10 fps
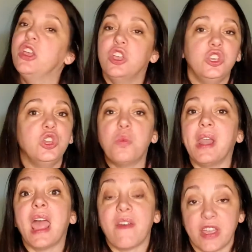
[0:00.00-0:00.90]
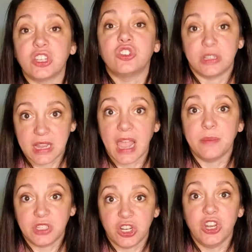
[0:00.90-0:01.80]
You want to have extra time
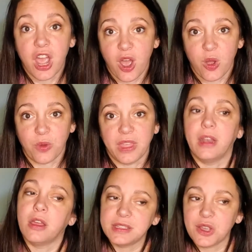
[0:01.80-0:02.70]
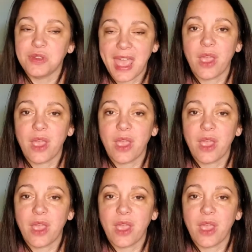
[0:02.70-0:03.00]
to know that it's okay.